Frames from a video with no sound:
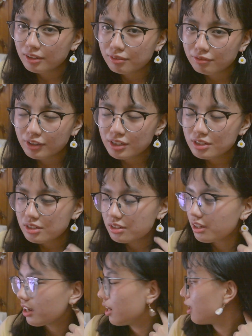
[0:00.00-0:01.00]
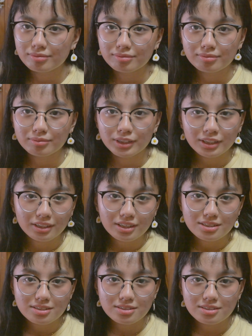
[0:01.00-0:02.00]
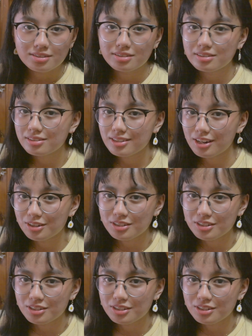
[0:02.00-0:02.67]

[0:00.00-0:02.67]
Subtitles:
at first. Pretty nice, 10 out of